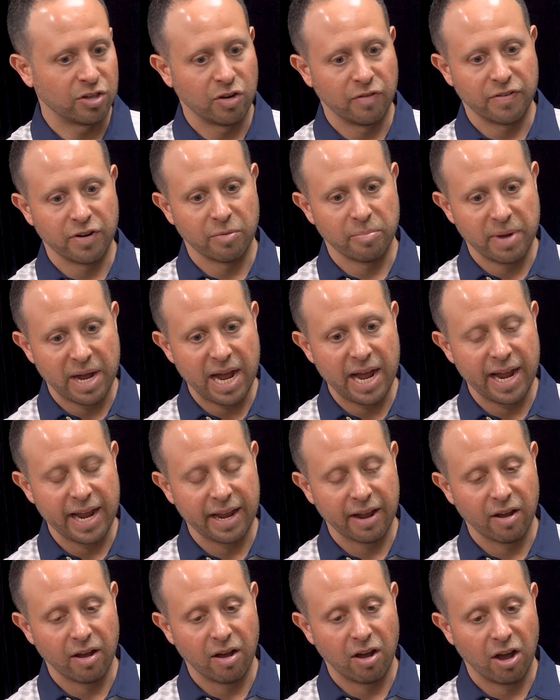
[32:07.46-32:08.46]
so if you're
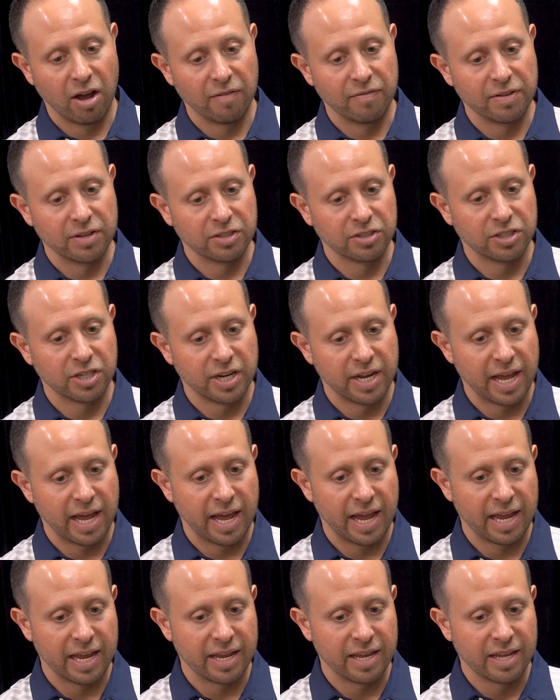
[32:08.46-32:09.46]
buying an office
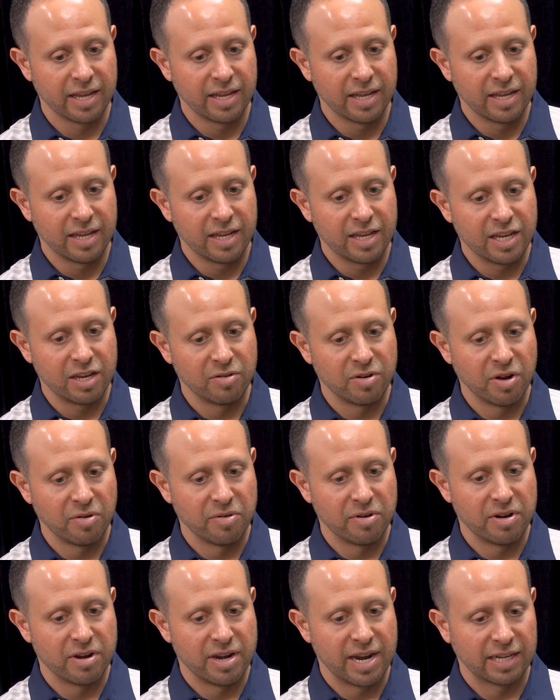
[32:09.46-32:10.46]
today, you
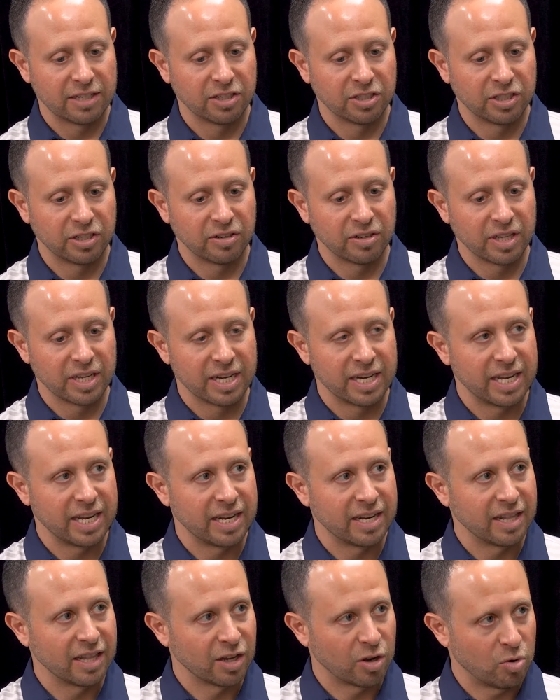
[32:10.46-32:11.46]
don't necessarily
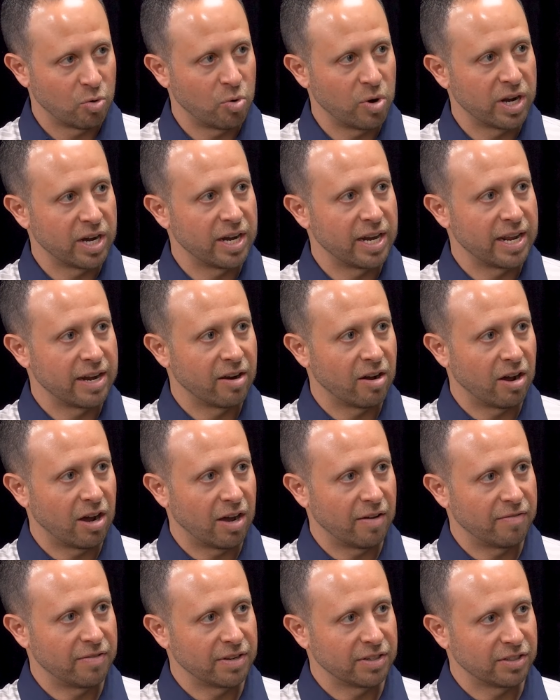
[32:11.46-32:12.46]
need liquidity to
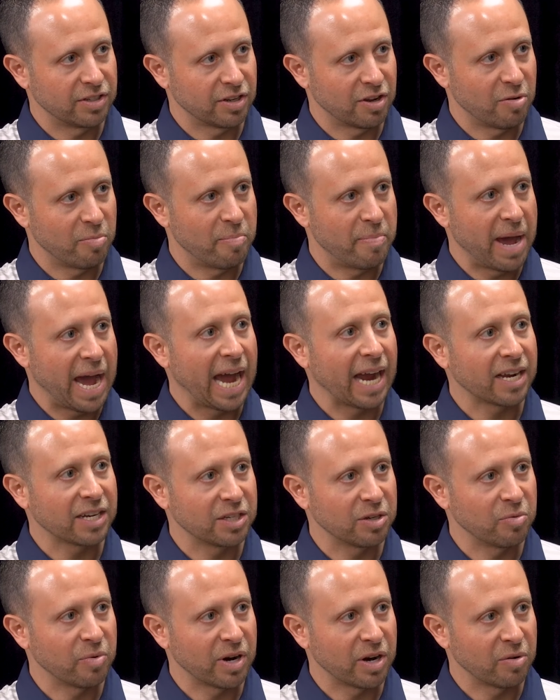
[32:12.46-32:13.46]
office to go back
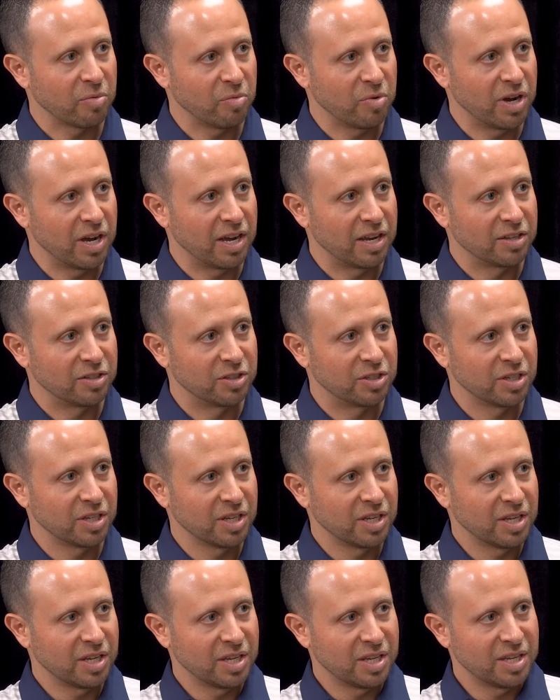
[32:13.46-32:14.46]
to where it was,
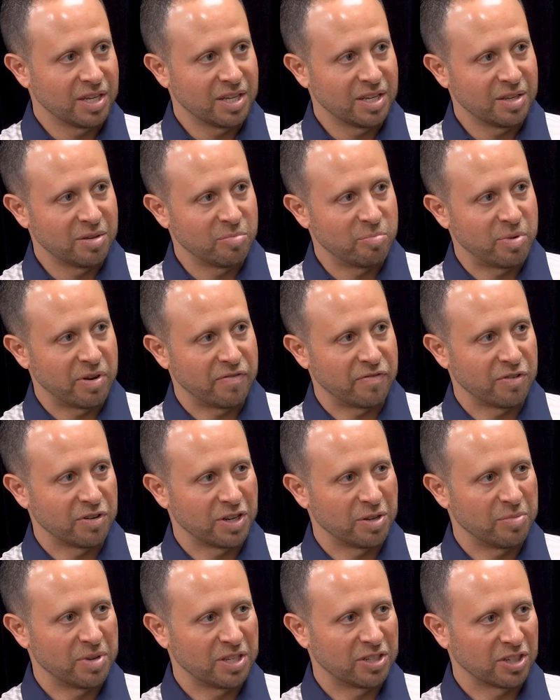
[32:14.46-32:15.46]
but for it
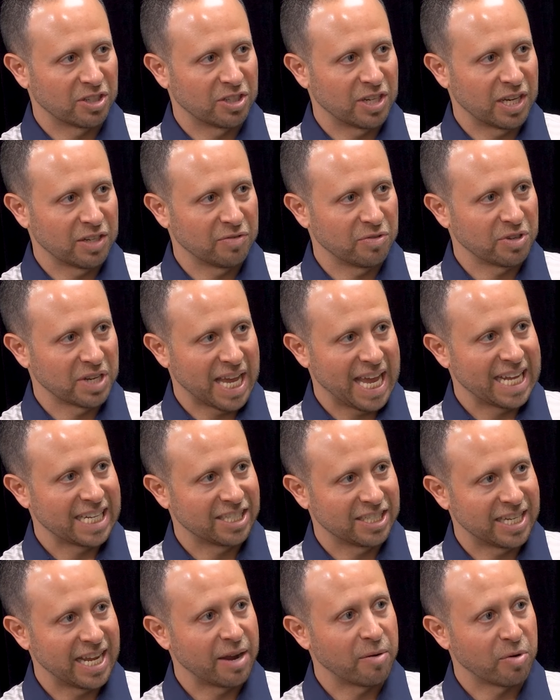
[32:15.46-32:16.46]
to be successful, it can't
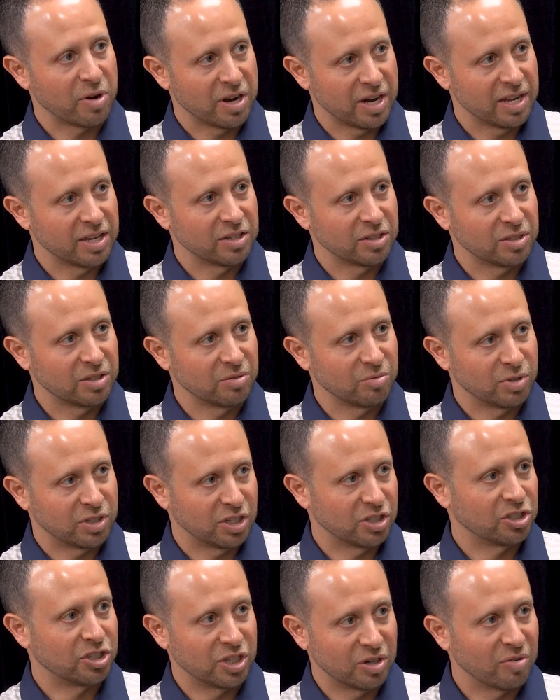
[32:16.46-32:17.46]
stay where it is, which
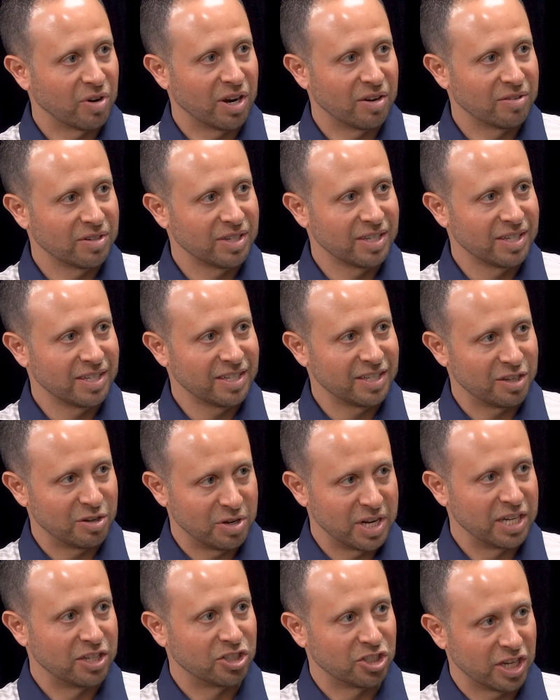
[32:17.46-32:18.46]
is zero. You
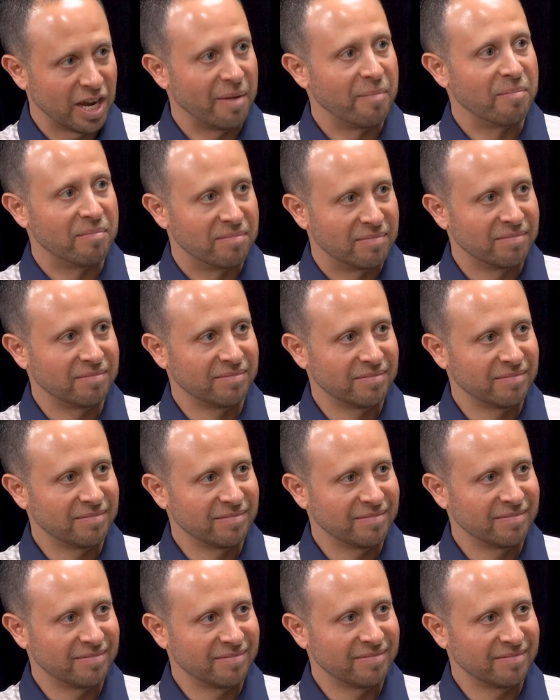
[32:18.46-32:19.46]
need some
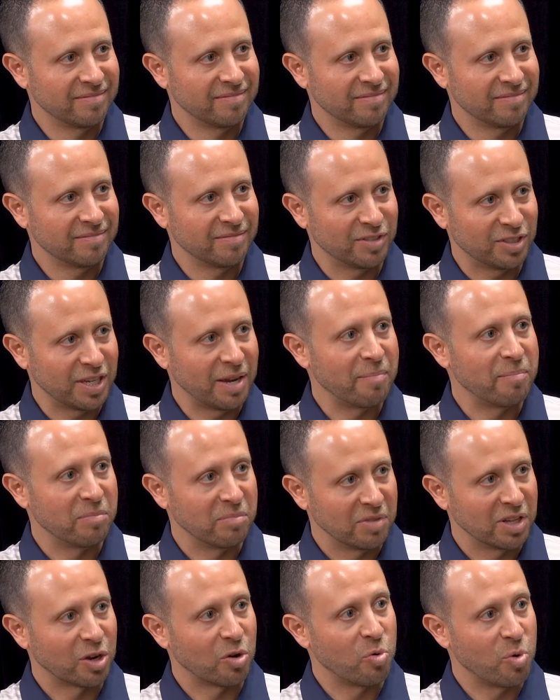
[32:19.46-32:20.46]

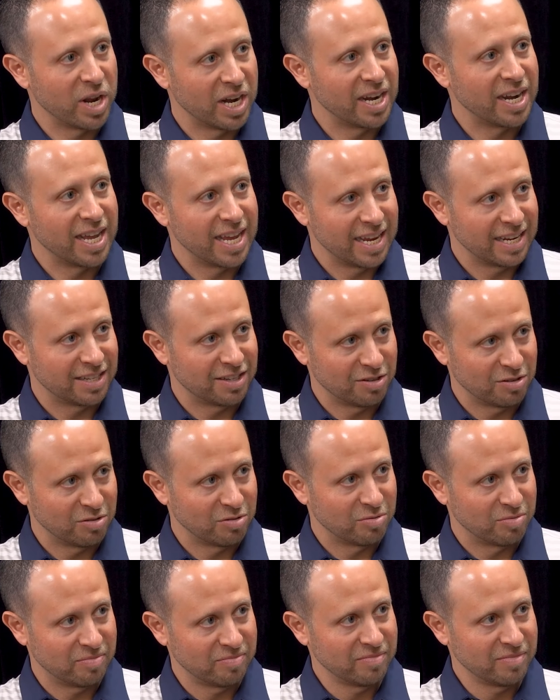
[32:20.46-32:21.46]
liquidity
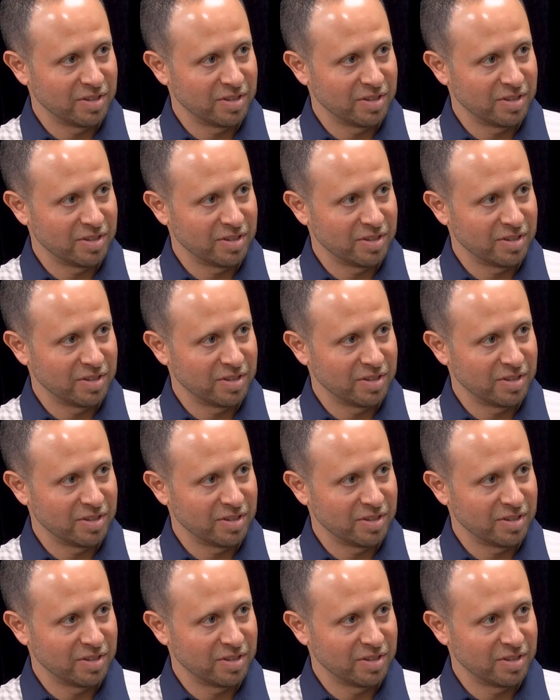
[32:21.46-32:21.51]
to